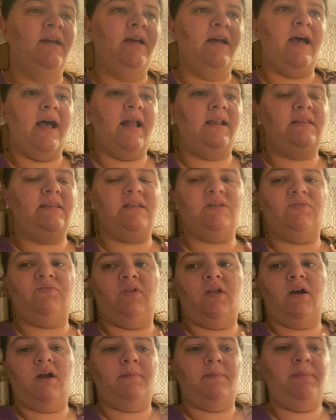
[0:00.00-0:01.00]
edit this
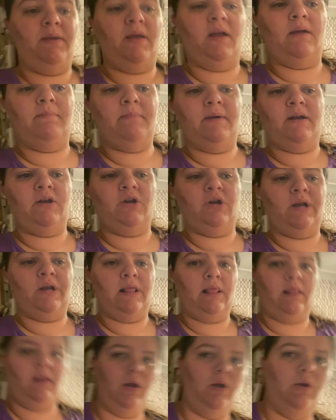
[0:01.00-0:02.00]
vlog, pick up my dirty
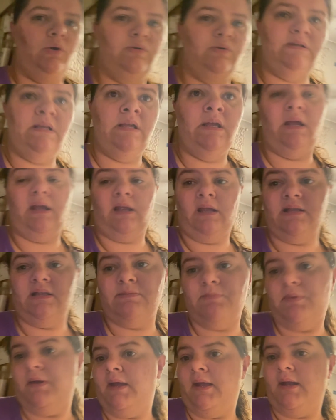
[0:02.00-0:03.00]
clothes, and get to
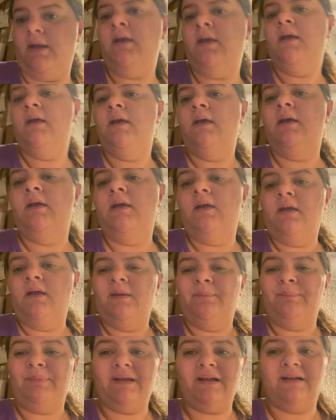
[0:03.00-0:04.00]
bed.
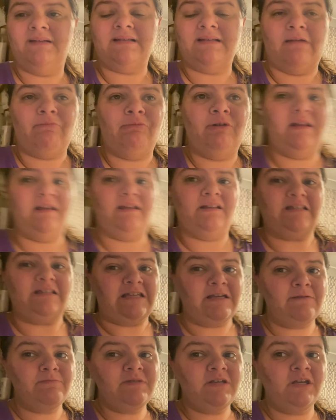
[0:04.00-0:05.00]
Because I'm gonna
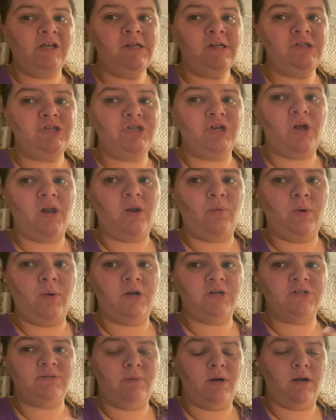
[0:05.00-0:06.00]
attempt to go to
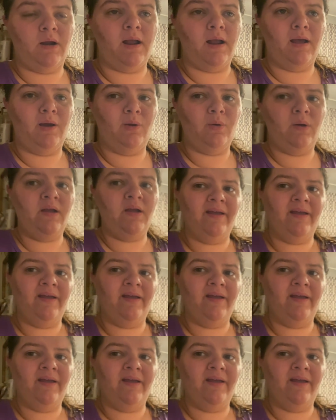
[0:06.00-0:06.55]
work tomorrow.